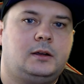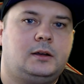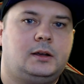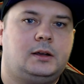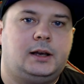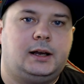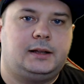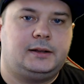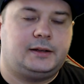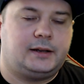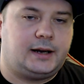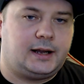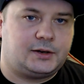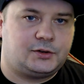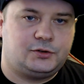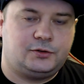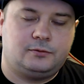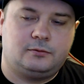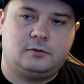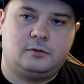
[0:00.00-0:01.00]
and their
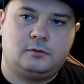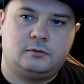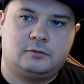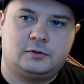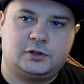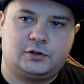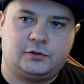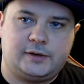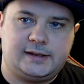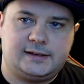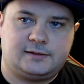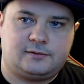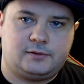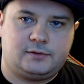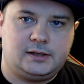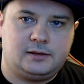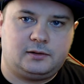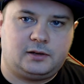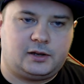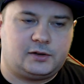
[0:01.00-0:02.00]
actual green
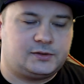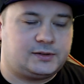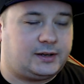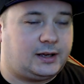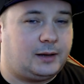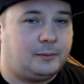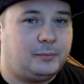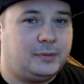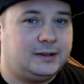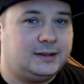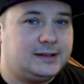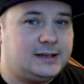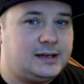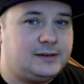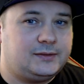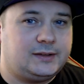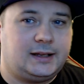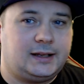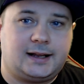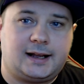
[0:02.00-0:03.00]
screen, because I
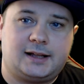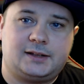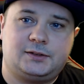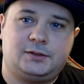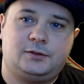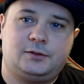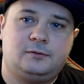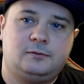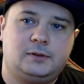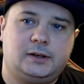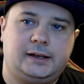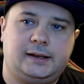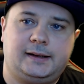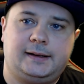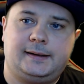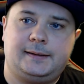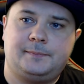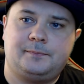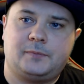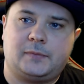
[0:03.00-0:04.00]
believe the
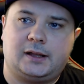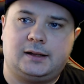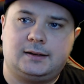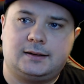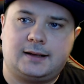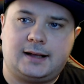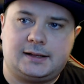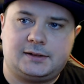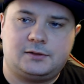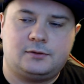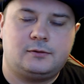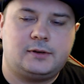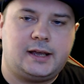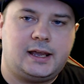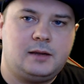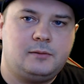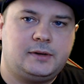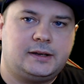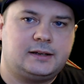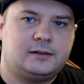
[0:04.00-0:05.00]
Elgato
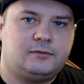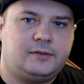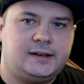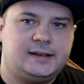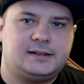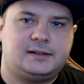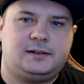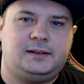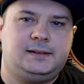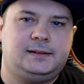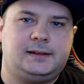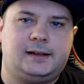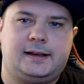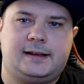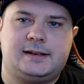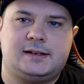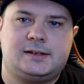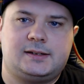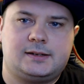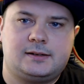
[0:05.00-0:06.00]
Gaming green screen
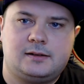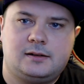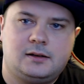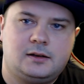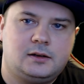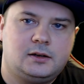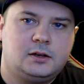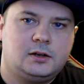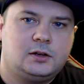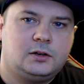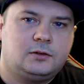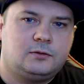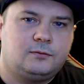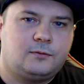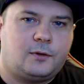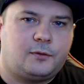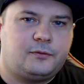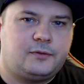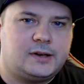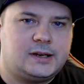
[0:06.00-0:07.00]
is
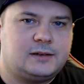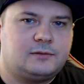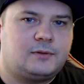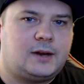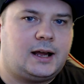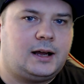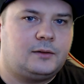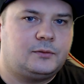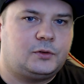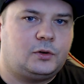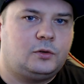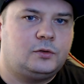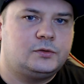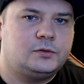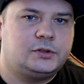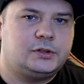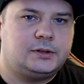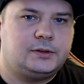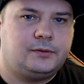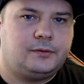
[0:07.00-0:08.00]
roughly around
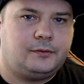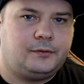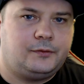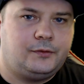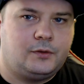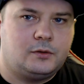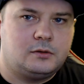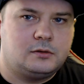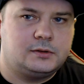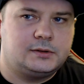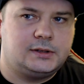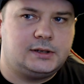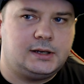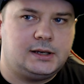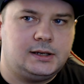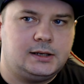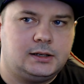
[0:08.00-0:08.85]
$140,